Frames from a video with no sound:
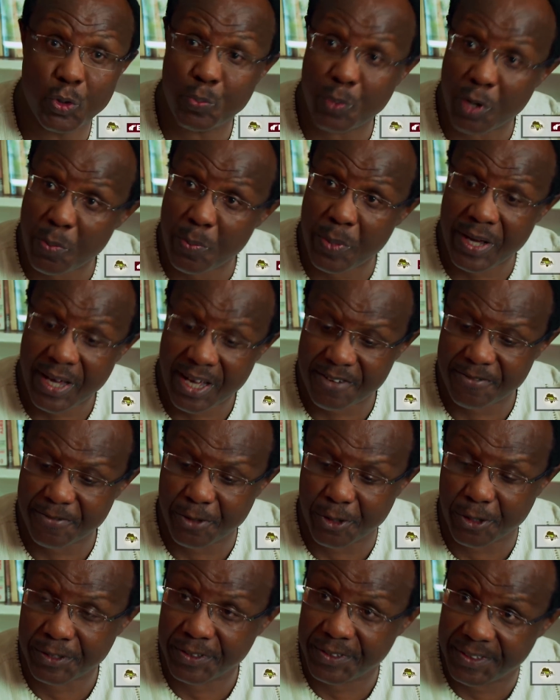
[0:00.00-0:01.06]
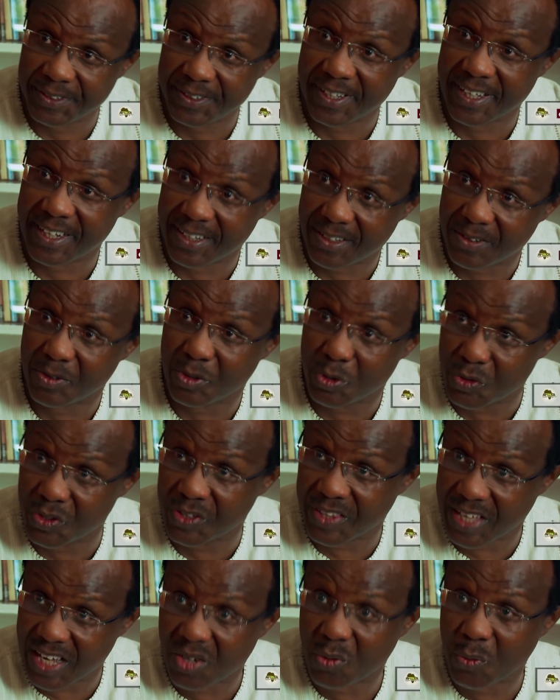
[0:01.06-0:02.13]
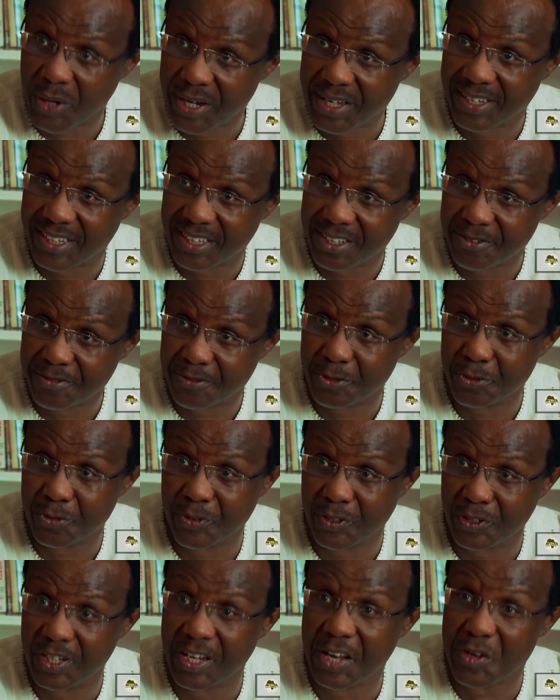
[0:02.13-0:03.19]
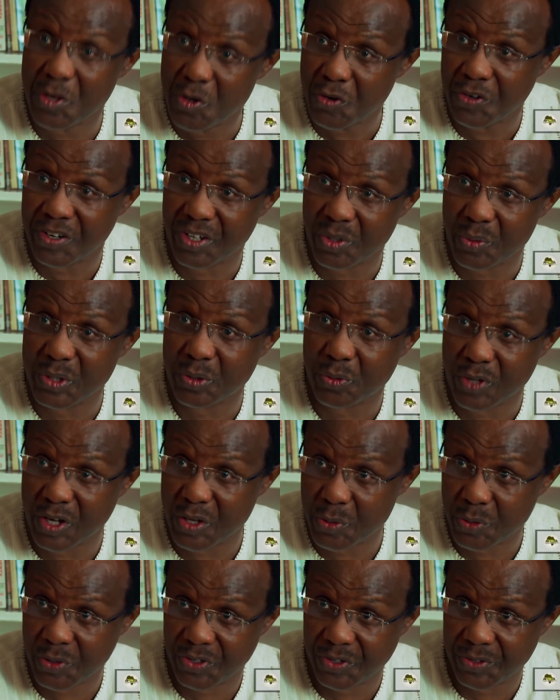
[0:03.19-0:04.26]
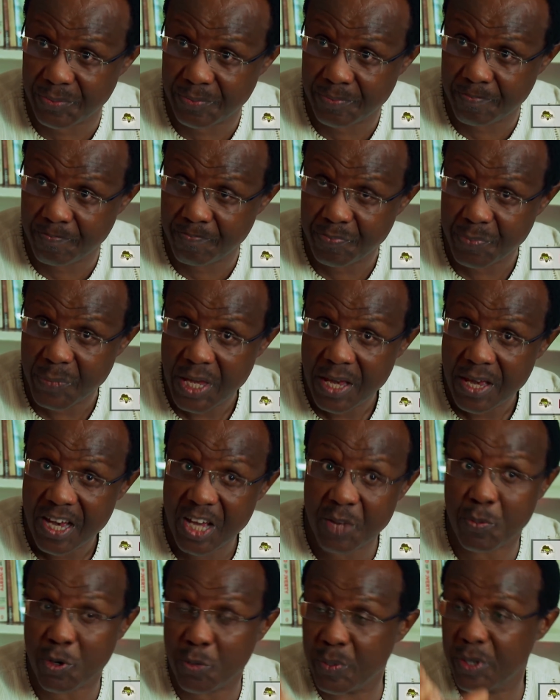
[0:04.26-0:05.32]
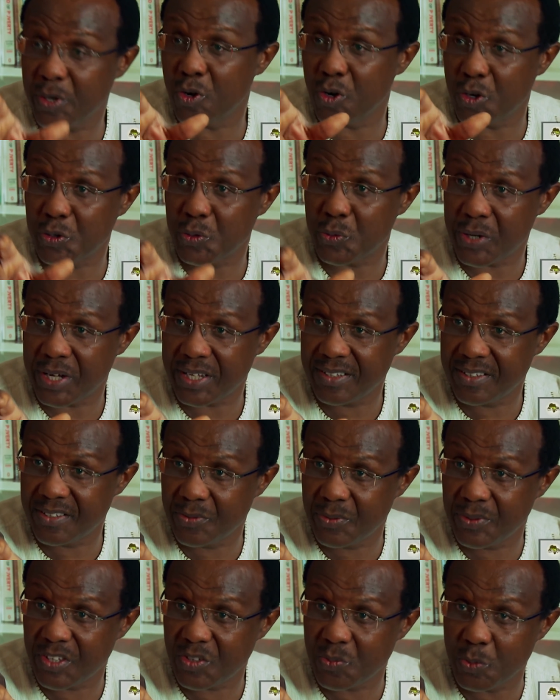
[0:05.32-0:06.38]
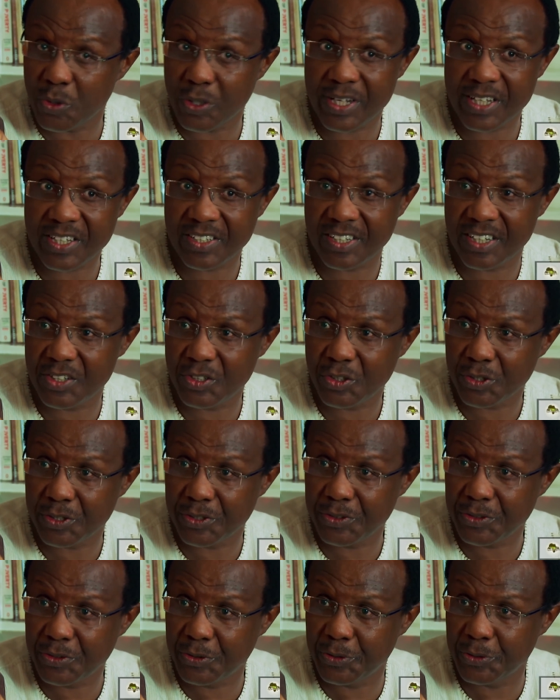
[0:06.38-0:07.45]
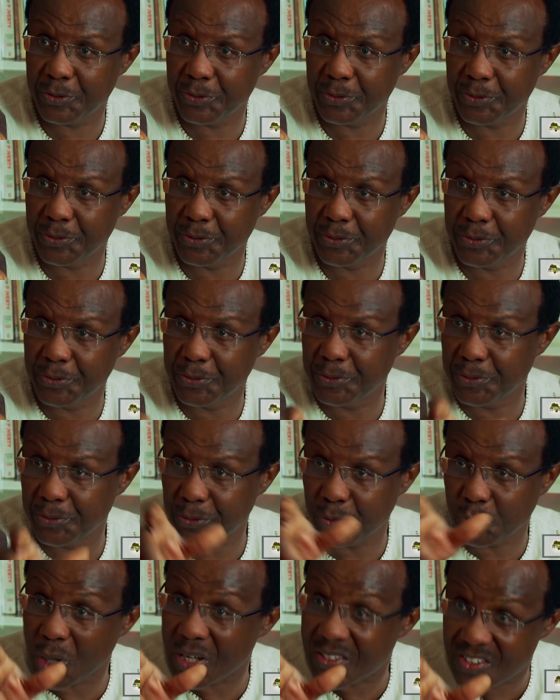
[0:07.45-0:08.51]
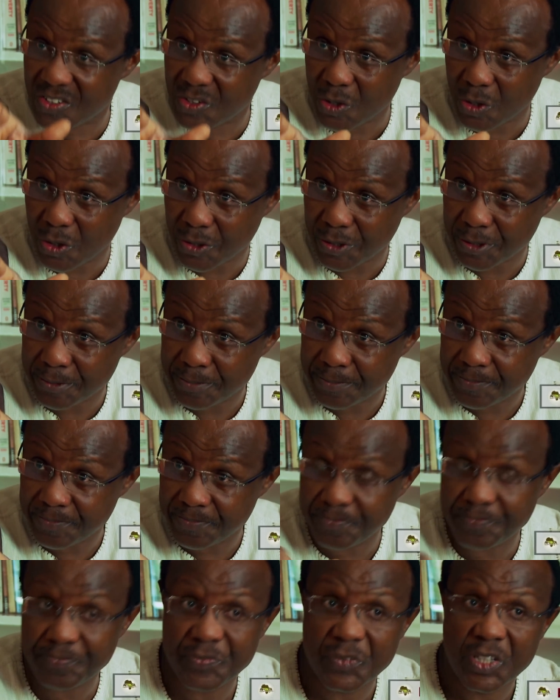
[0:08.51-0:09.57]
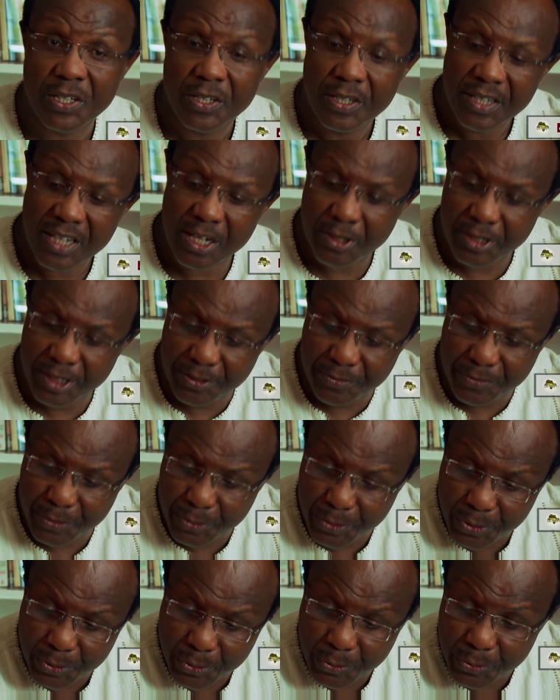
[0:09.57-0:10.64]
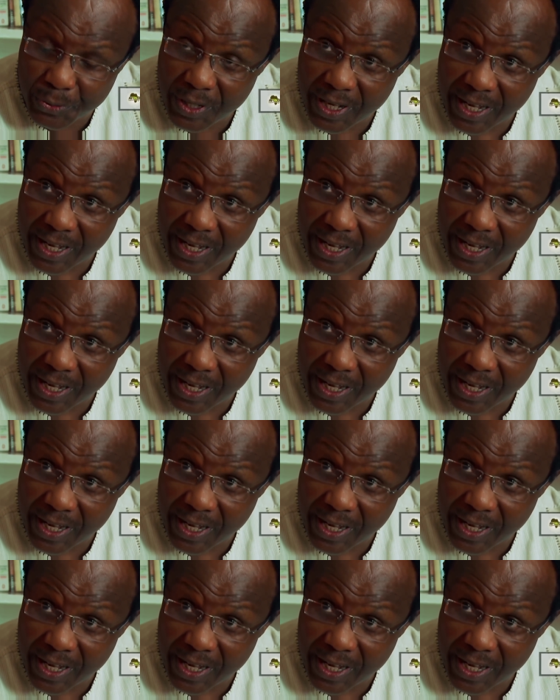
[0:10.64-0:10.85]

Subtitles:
could probably have gotten, then using that way leave, you've gotten a new railway to Nanyuki, and probably onwards with a small extension towards Isiolo. Now, if you do